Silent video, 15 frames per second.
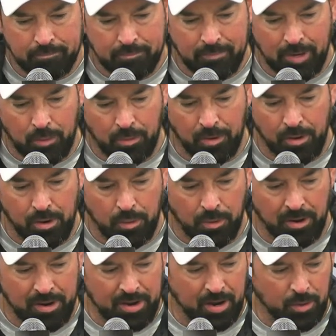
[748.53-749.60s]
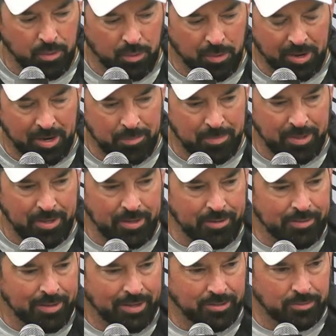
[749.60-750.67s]
We're nowhere near where we're going to
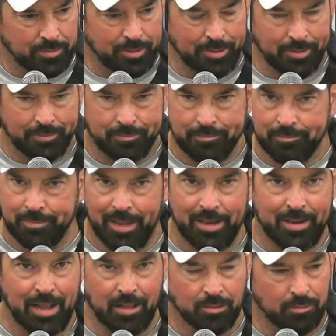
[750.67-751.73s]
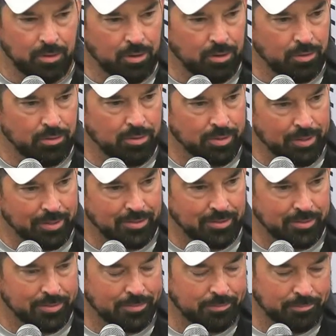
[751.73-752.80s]
be as we head down the road. That
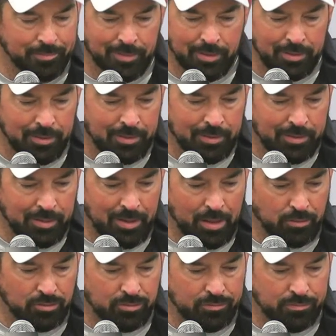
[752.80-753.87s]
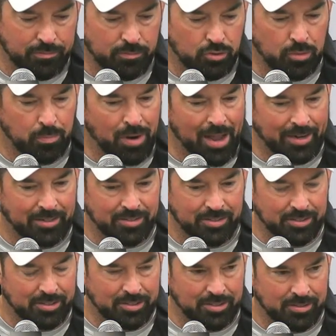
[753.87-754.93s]
was two
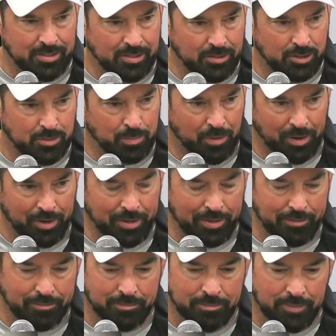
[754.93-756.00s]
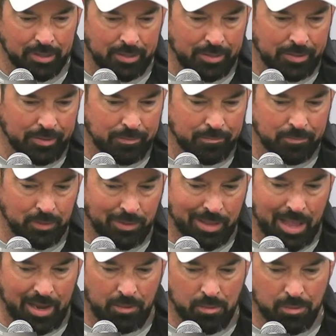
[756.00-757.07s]
practices in the spring, and a
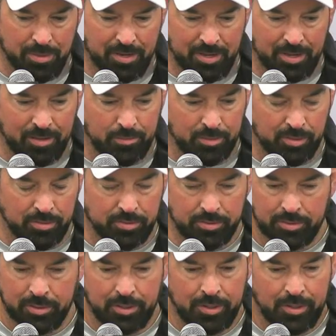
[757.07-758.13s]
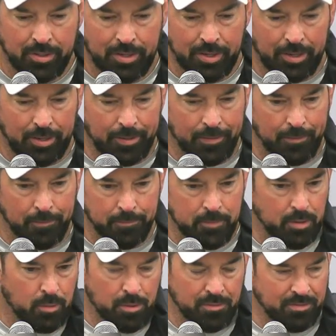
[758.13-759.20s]
lot of what we did was what
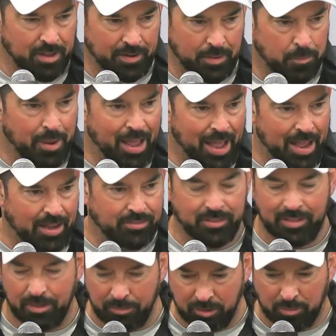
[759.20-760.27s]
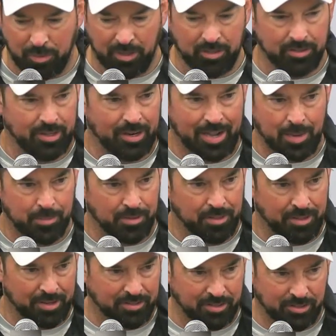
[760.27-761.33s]
we've done in the past, and then we sprinkled in a couple
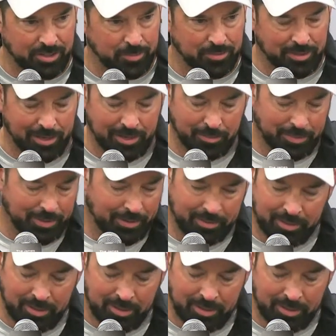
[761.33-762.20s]
things that Chip's done, but